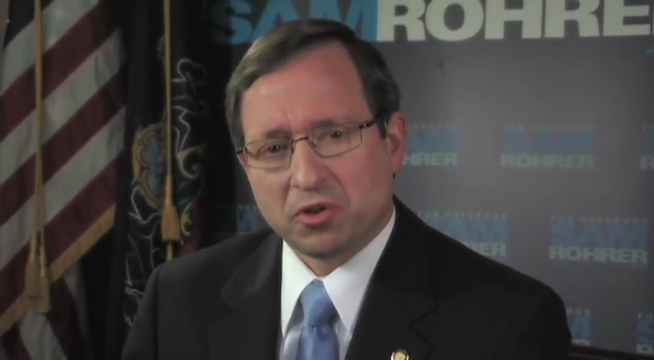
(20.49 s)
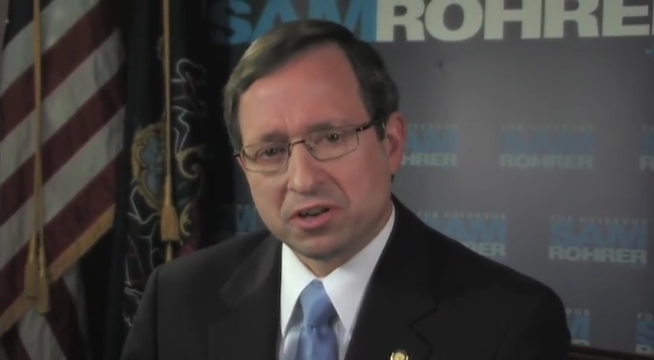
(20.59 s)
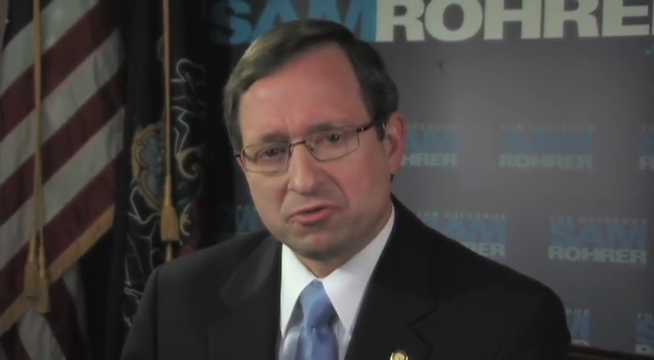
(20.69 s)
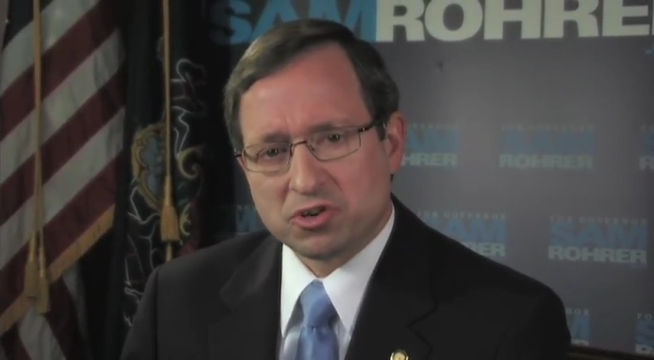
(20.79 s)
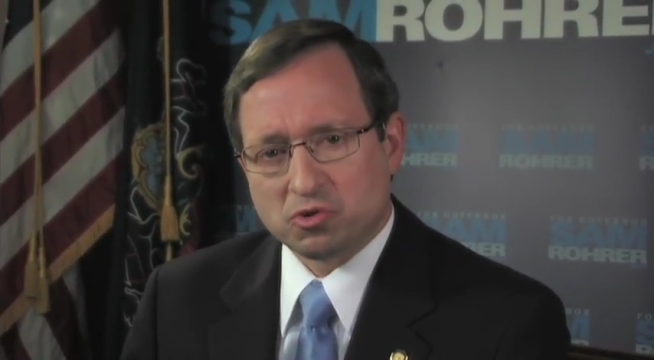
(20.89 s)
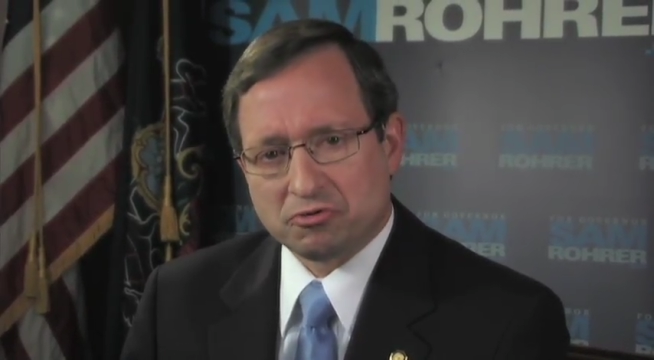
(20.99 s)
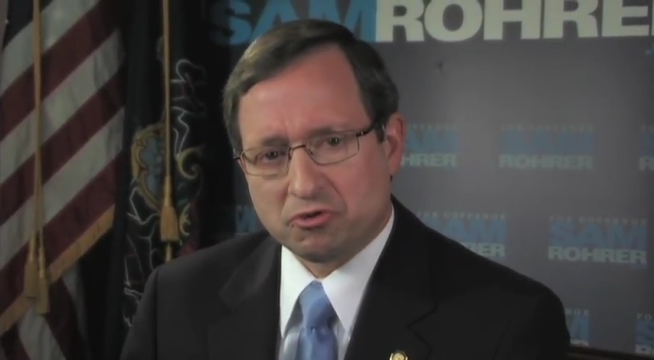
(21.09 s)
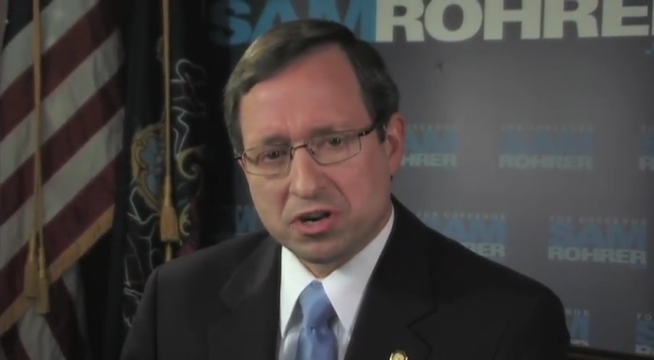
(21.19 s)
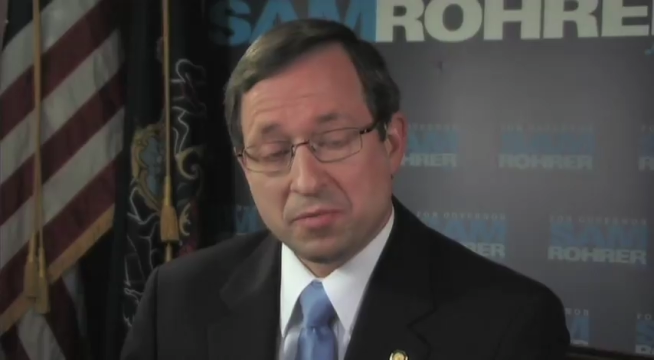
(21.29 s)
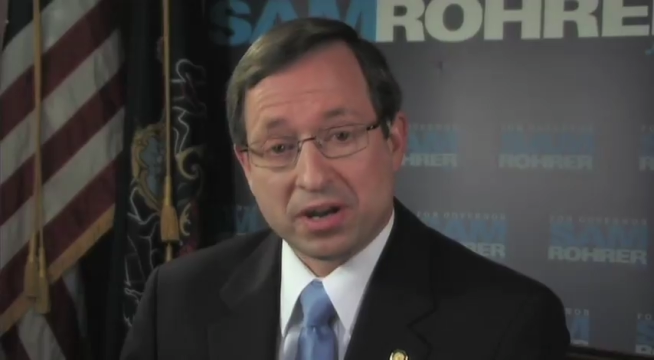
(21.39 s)
to individual
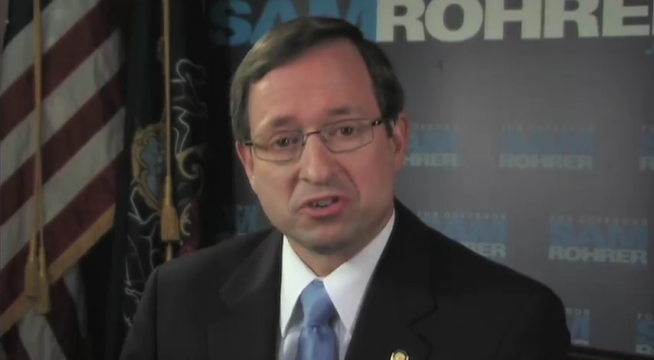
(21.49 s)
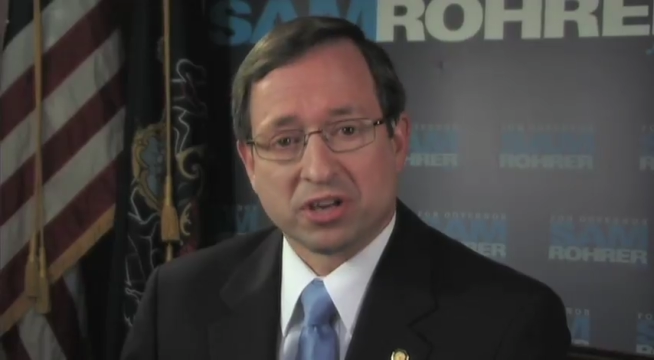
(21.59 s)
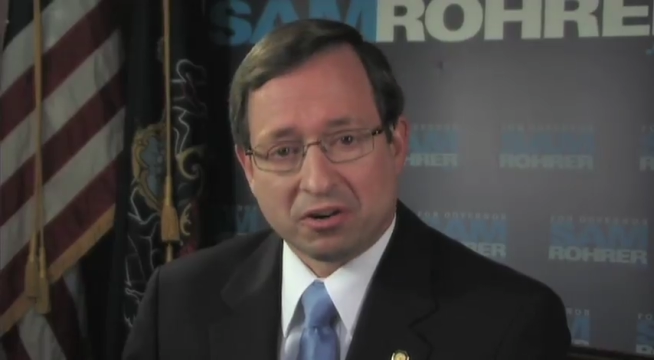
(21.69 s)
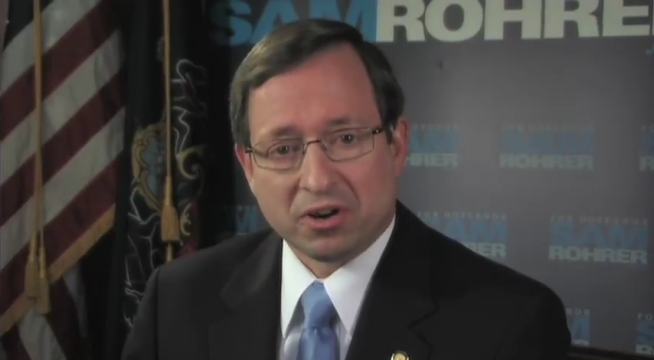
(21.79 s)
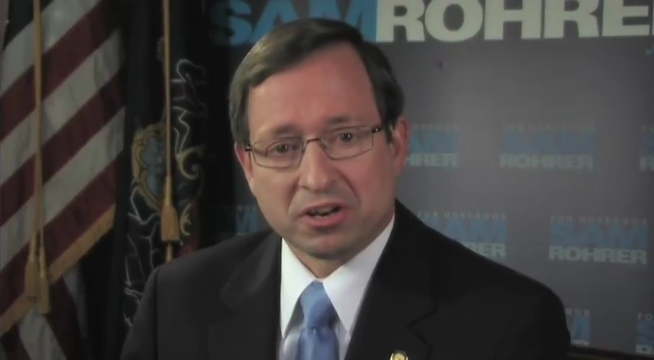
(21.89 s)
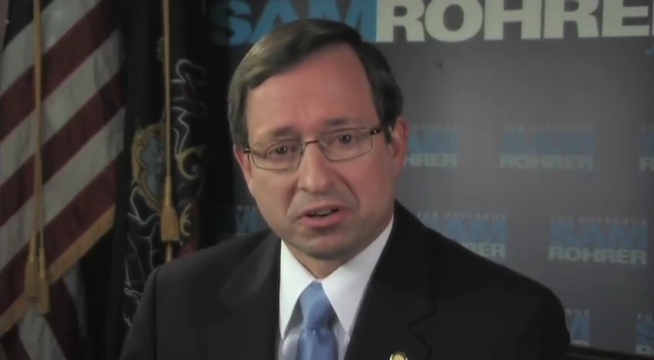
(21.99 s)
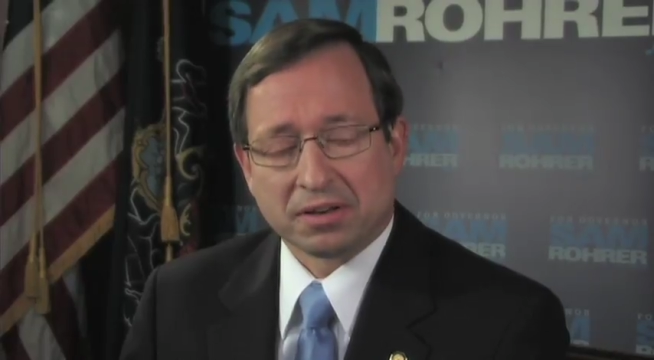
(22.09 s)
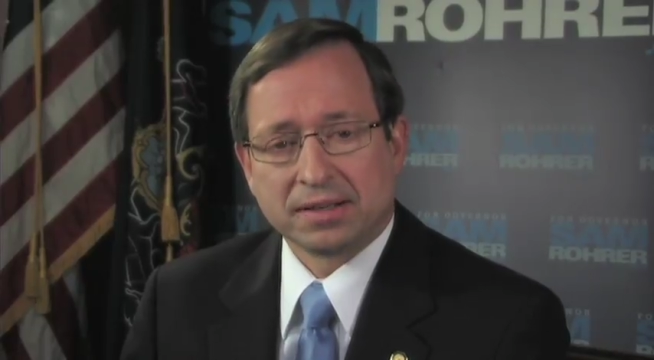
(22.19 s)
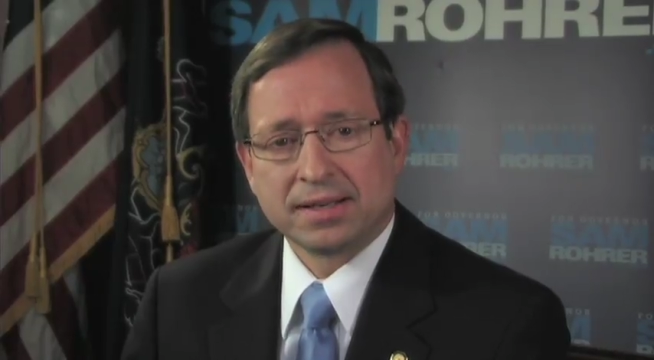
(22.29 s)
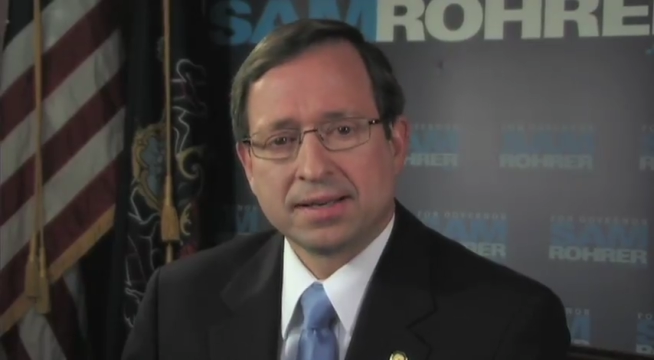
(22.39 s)
freedom in a generation.